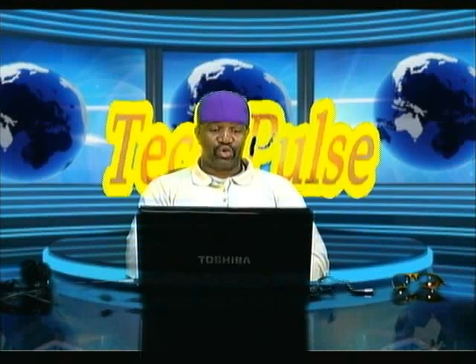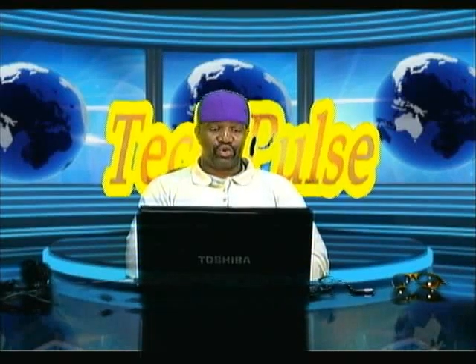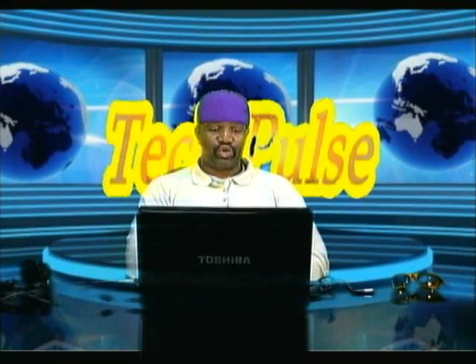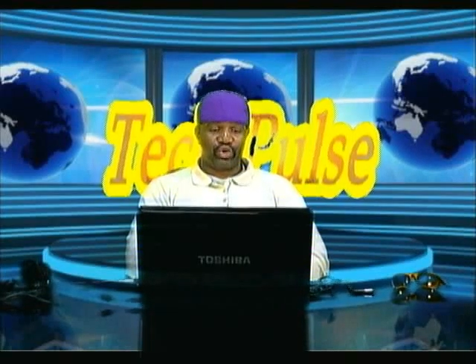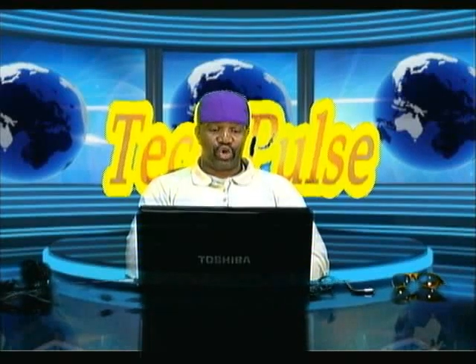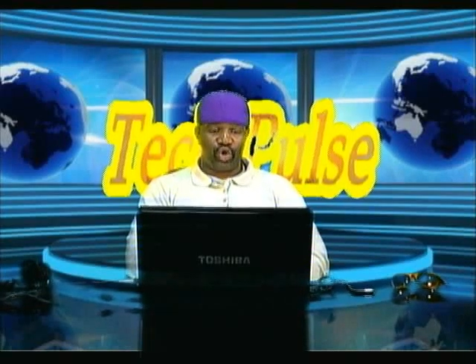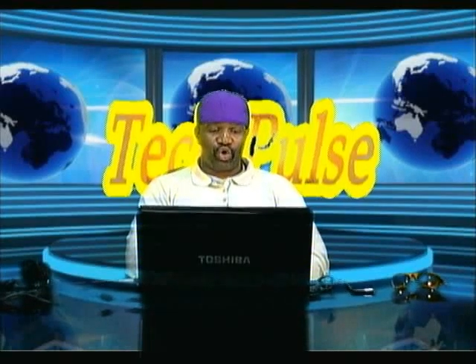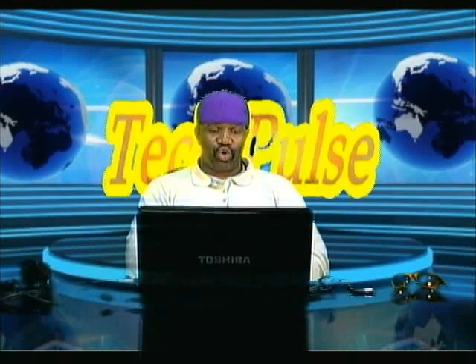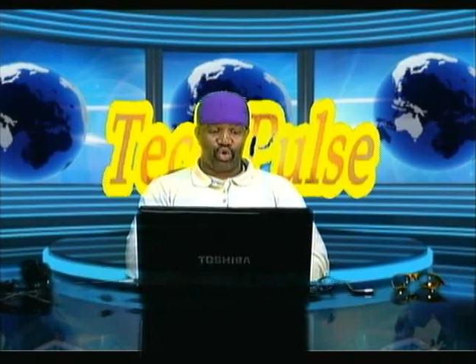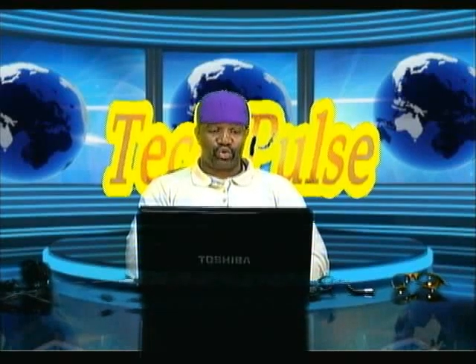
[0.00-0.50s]

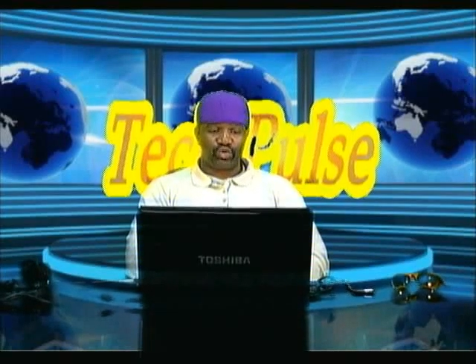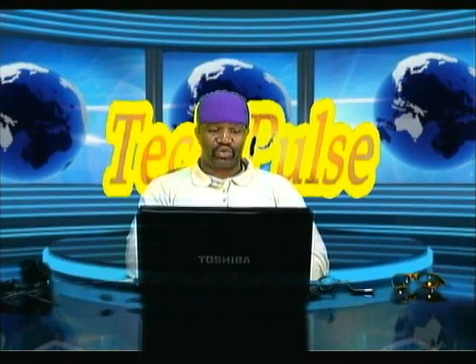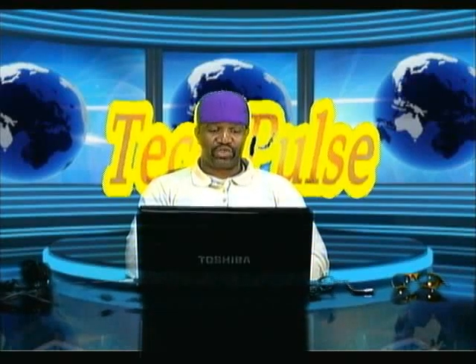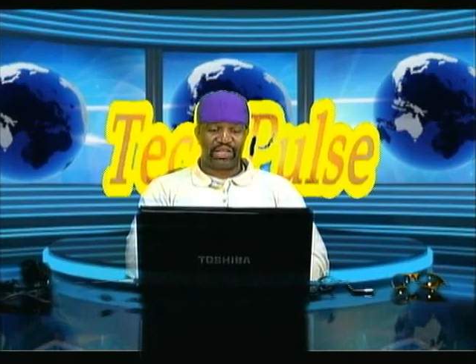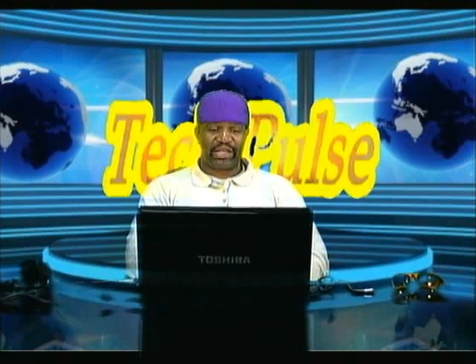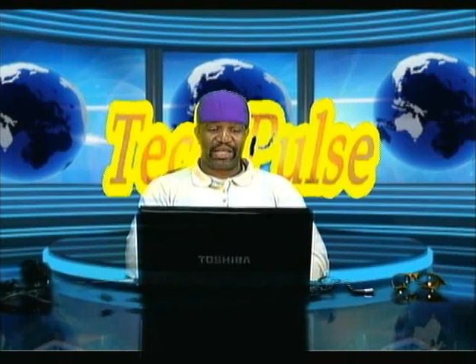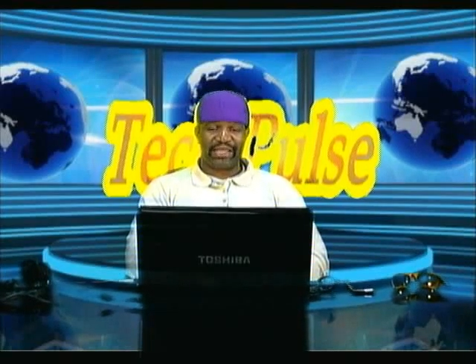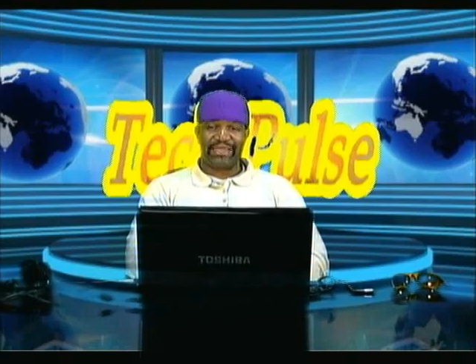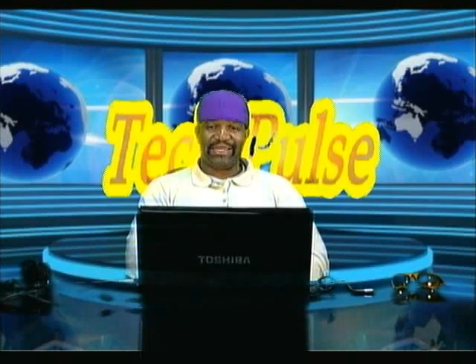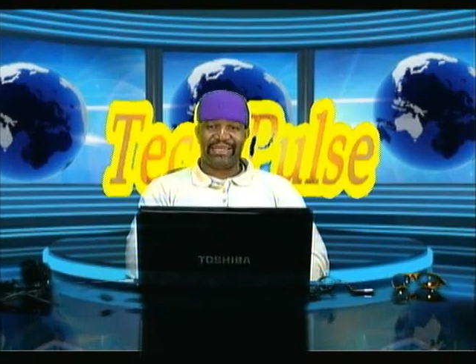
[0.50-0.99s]
knows
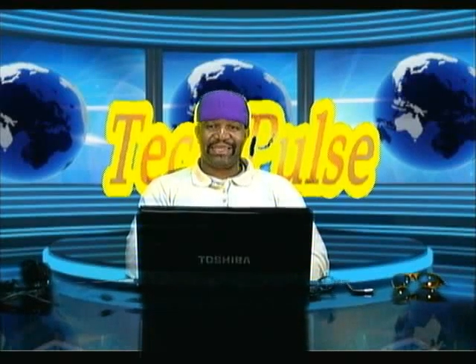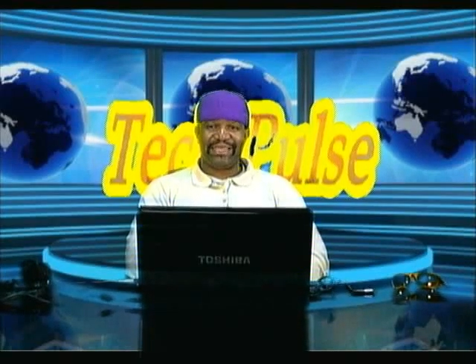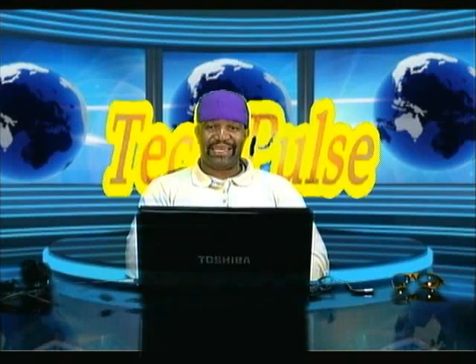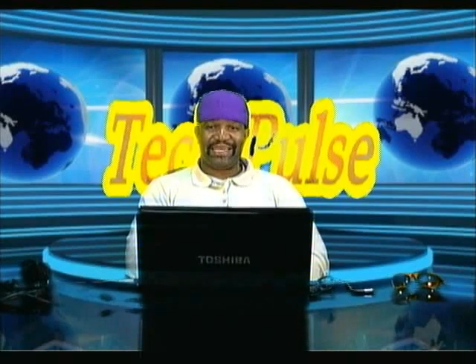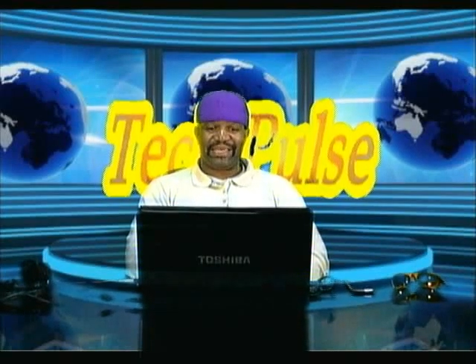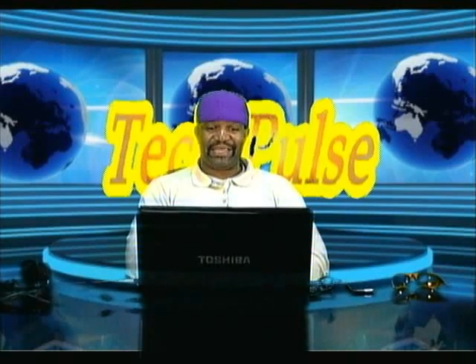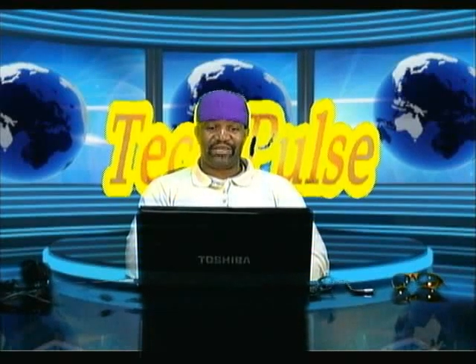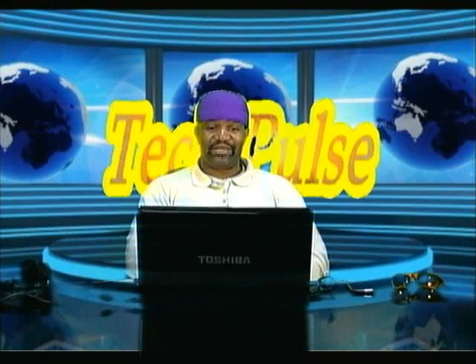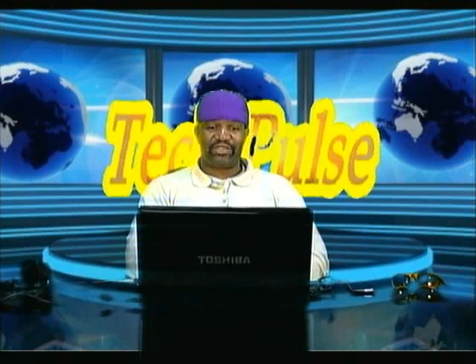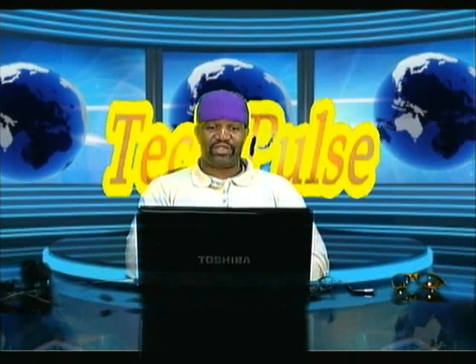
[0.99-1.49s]
they
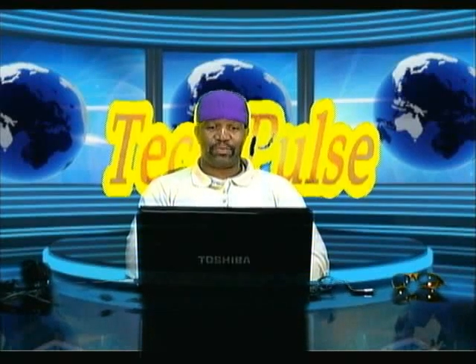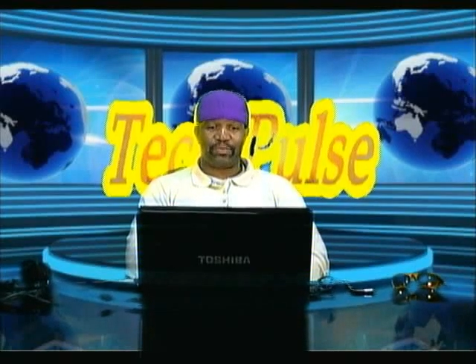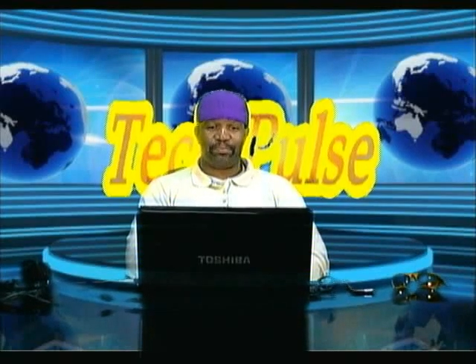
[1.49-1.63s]
need to